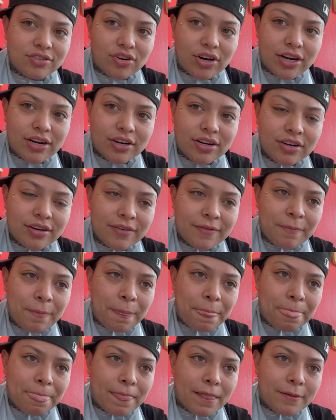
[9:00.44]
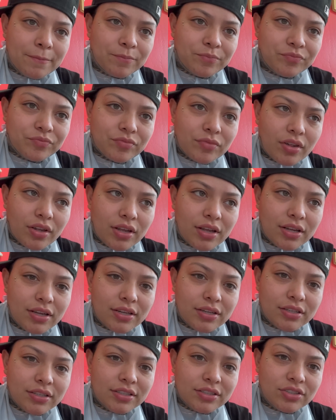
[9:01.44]
grader."
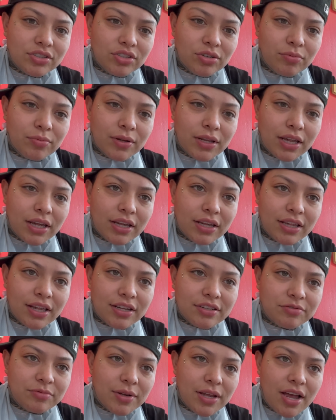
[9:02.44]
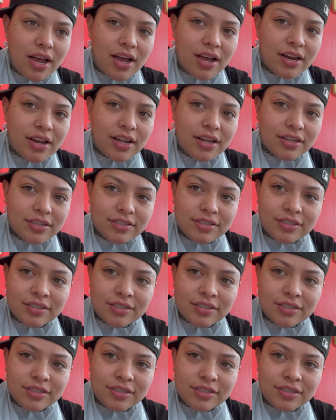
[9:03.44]
And she'll be like, "Let's be honest."